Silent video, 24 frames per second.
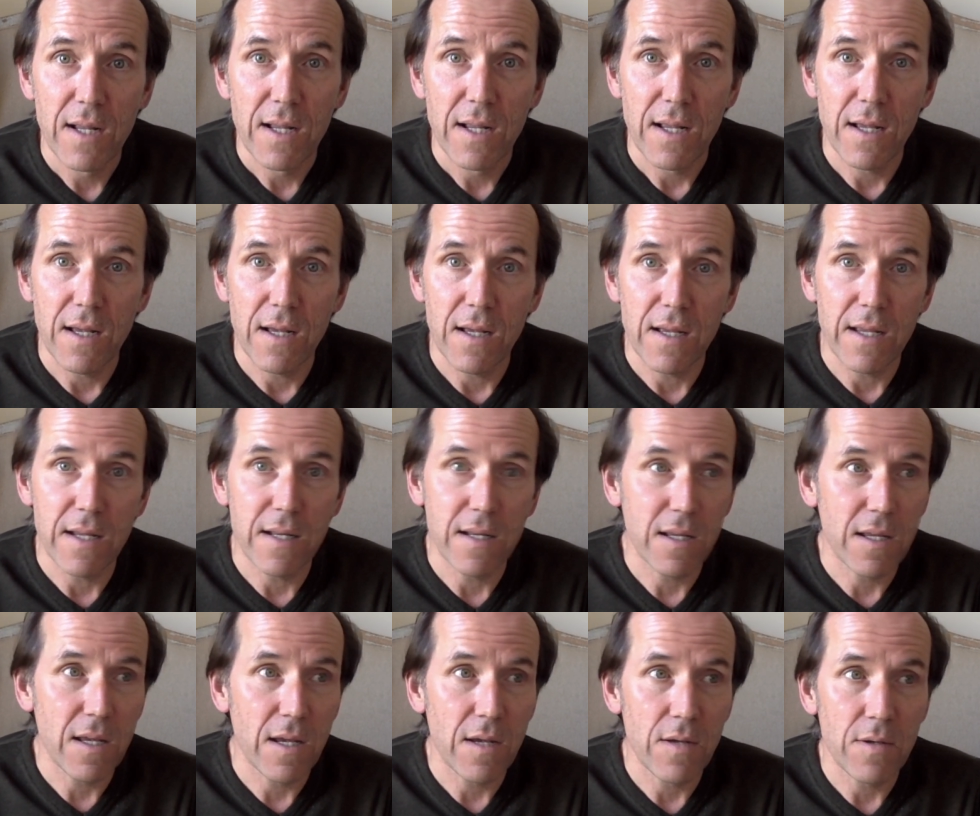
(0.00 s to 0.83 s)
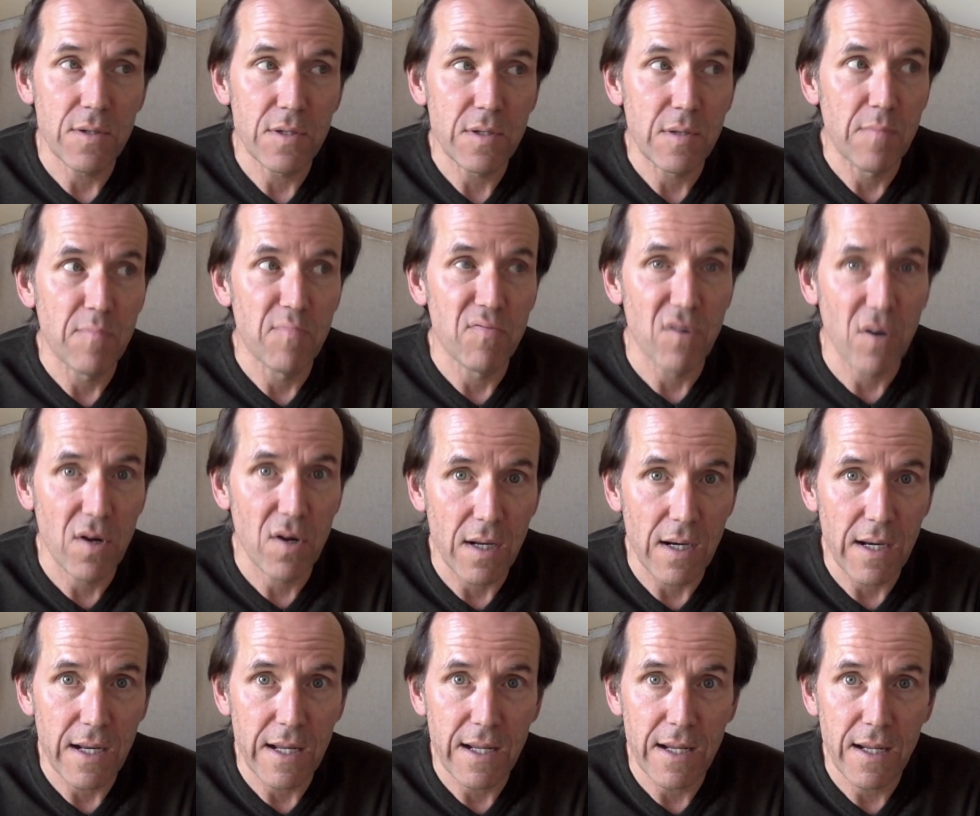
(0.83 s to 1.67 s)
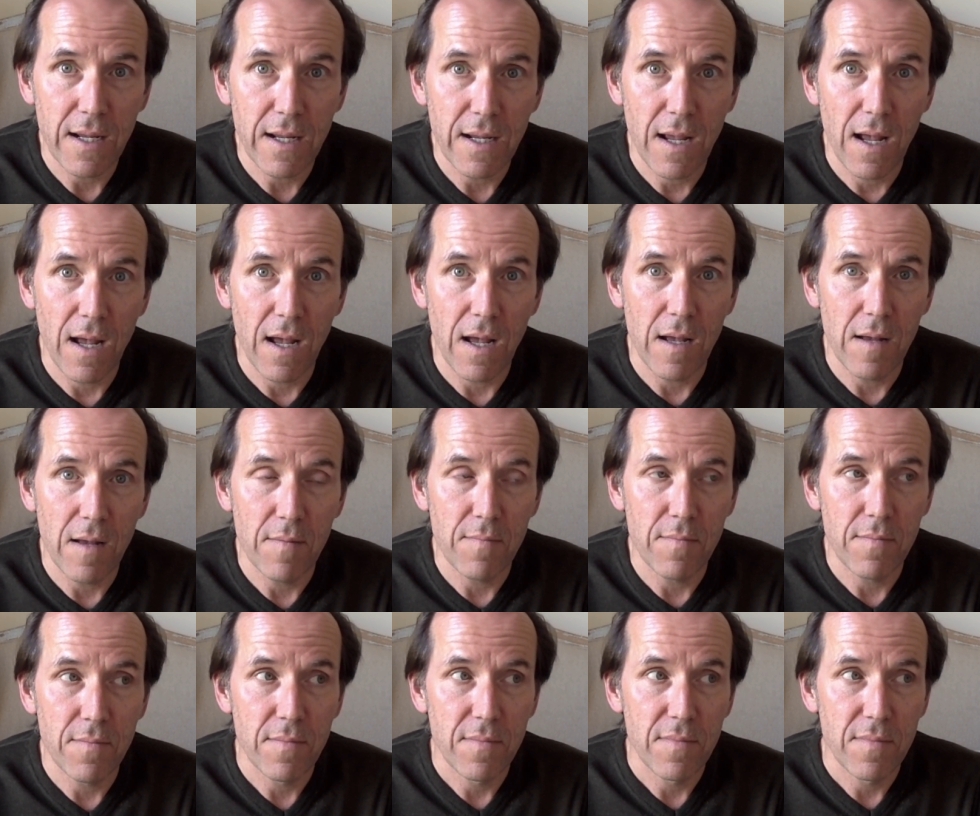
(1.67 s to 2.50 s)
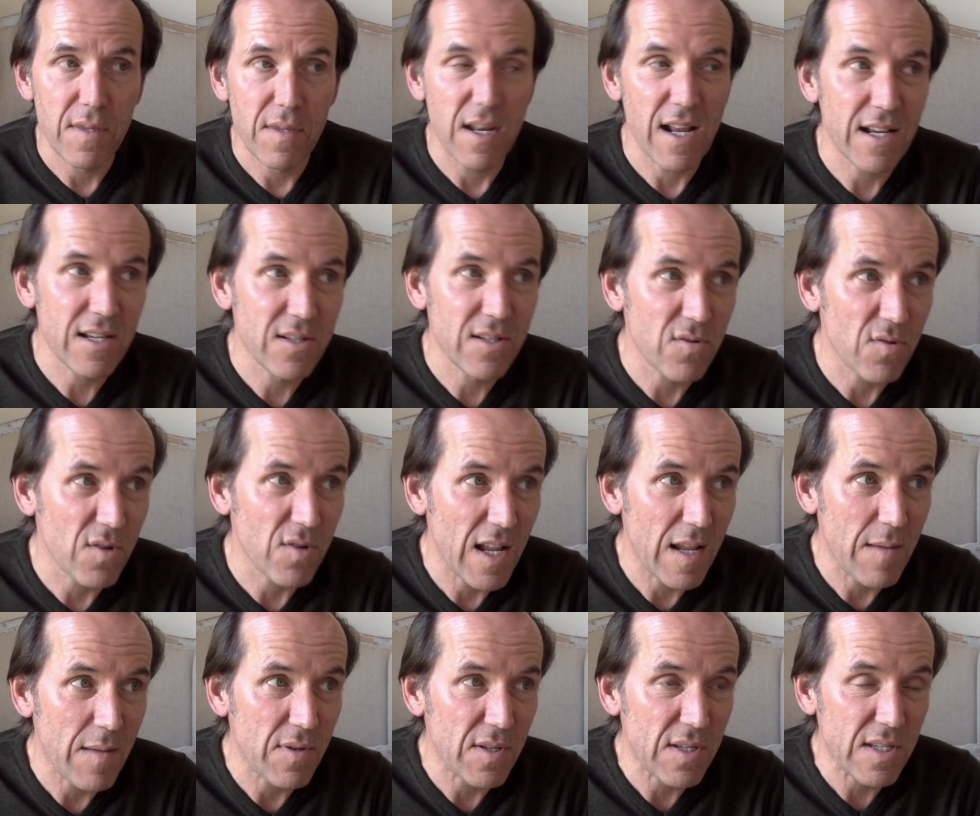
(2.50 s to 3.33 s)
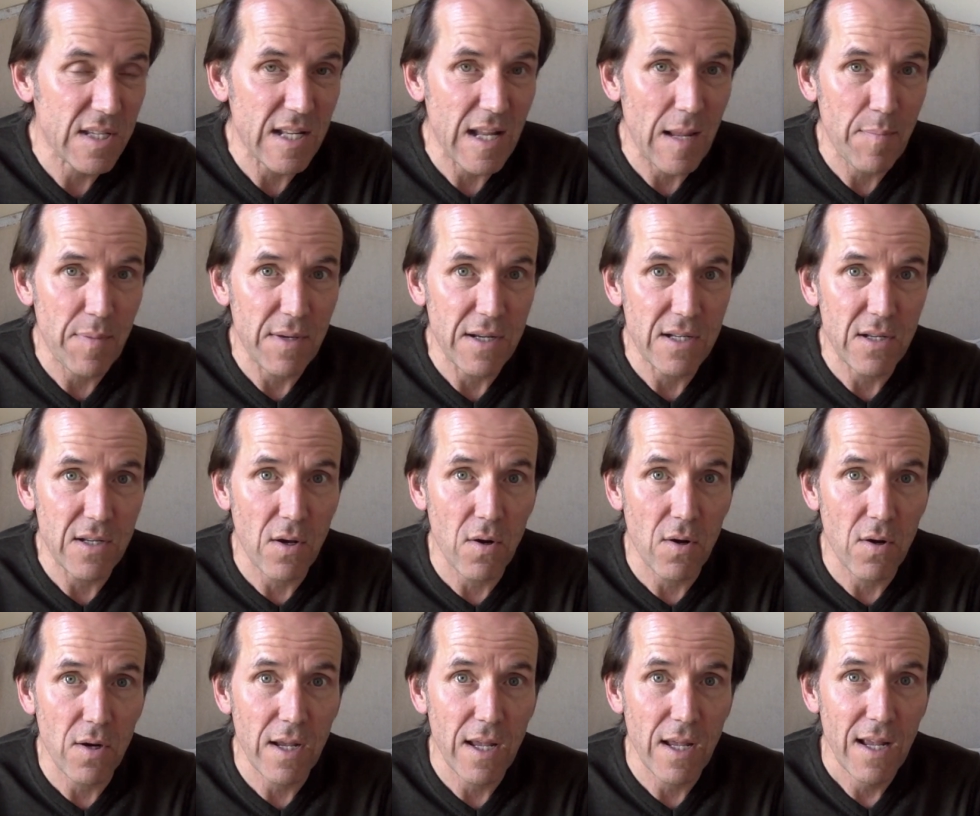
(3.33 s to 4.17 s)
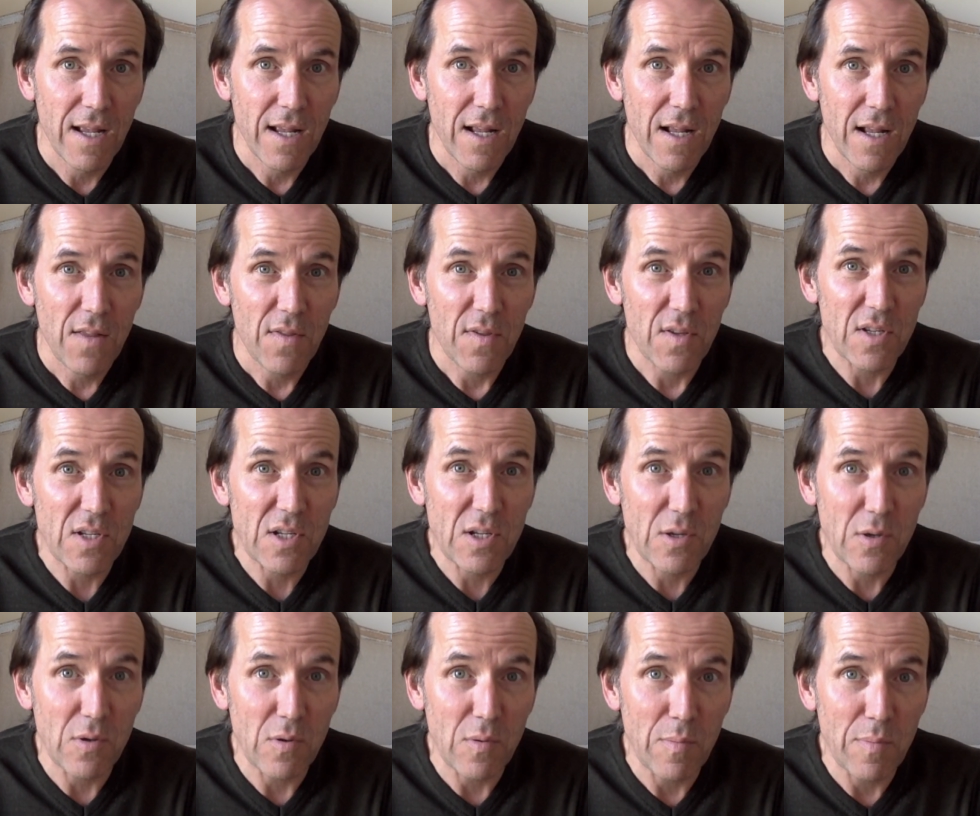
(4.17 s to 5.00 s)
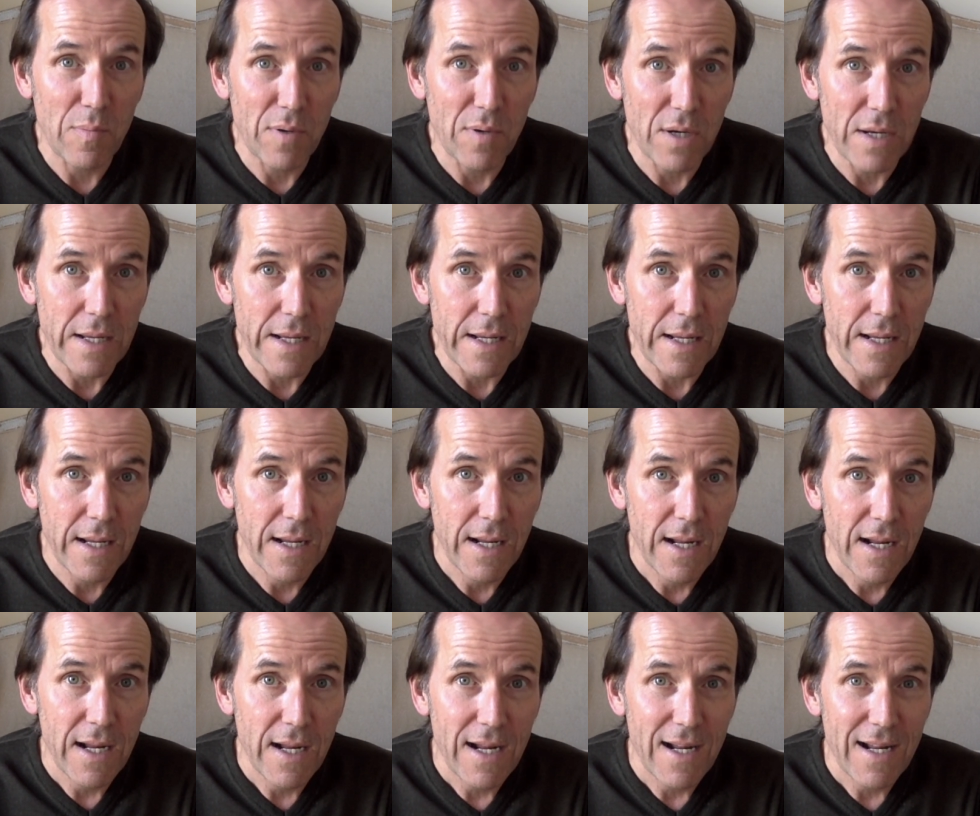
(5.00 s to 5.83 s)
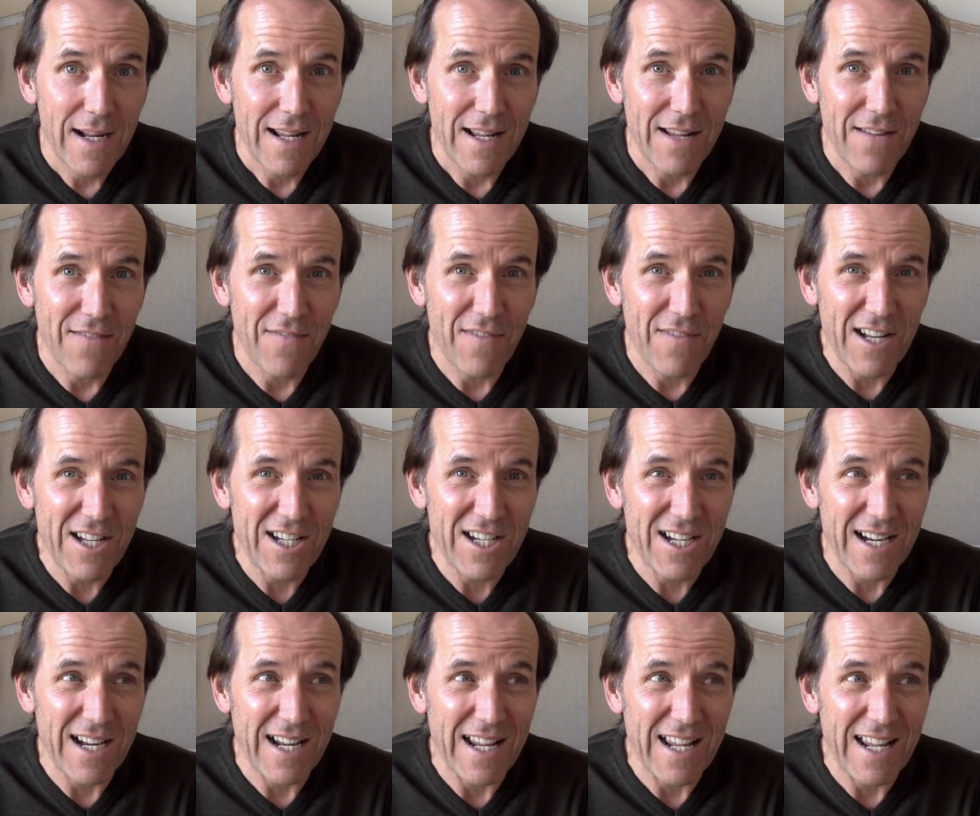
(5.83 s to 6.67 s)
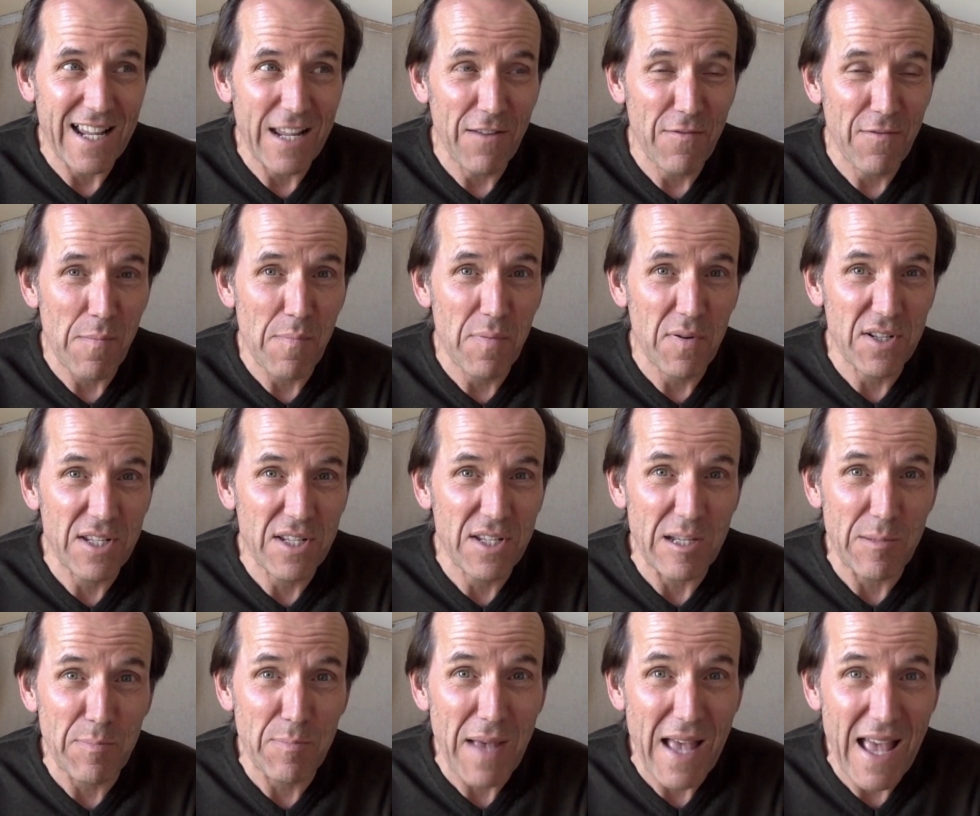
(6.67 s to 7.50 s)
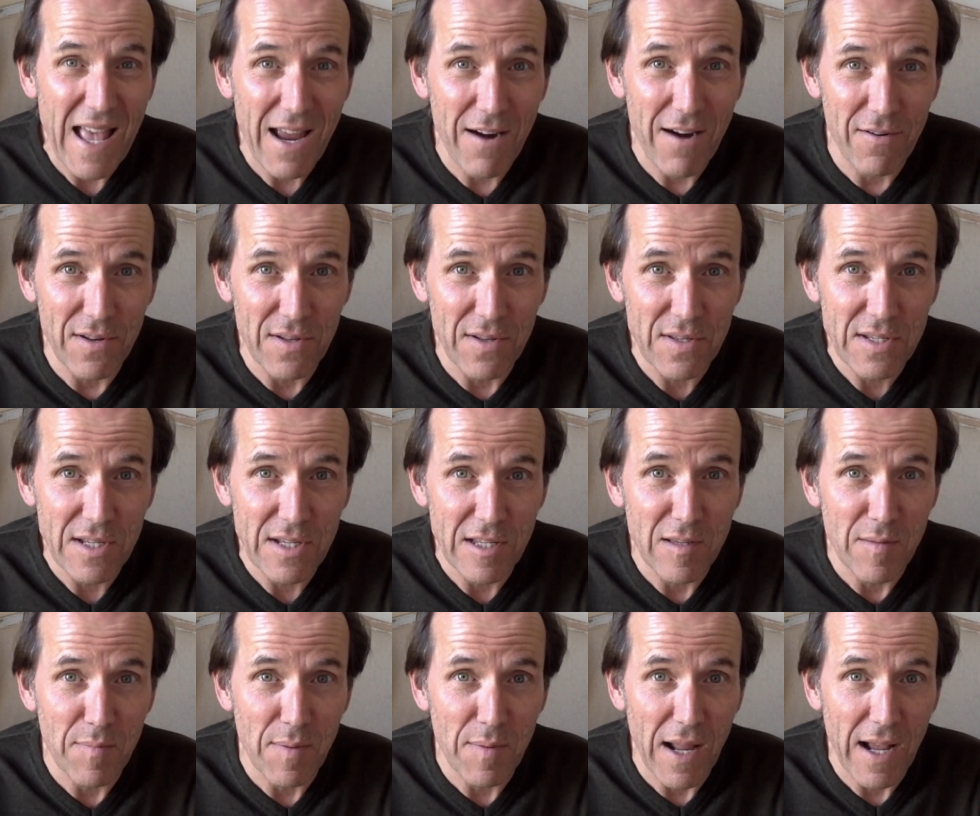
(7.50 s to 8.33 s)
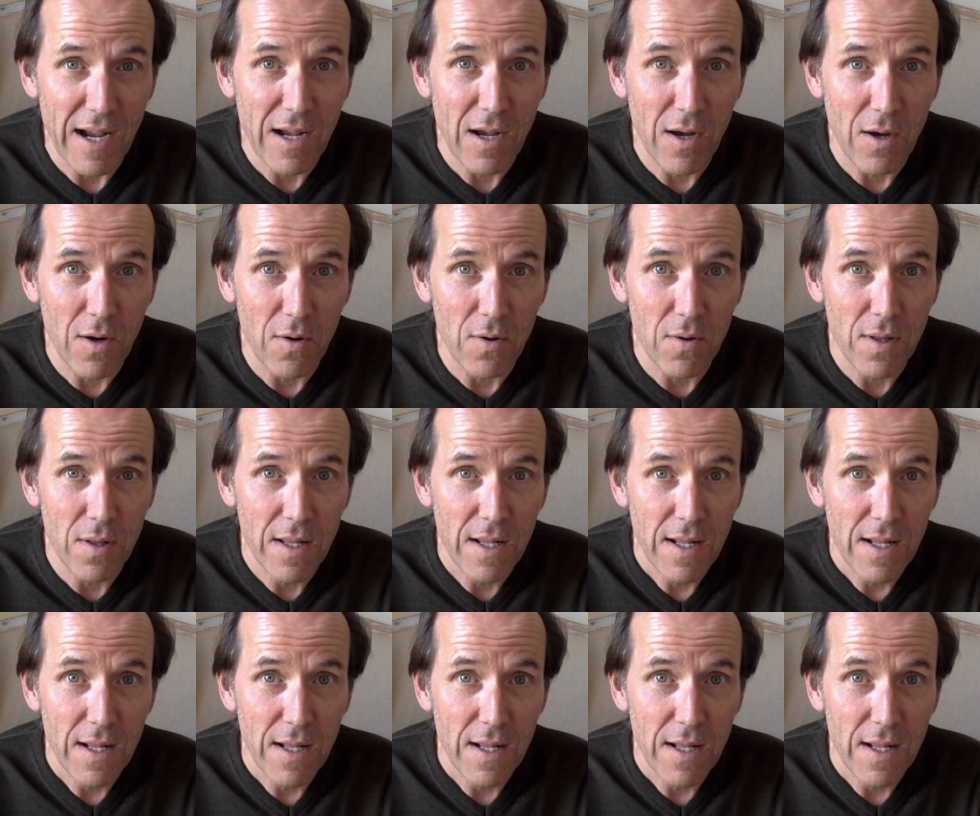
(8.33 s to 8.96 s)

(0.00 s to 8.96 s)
uh, in goes Broccoli, um, the next door neighbor's Snappy Dog, the school bully. Eventually, he even puts his parents in the black hole.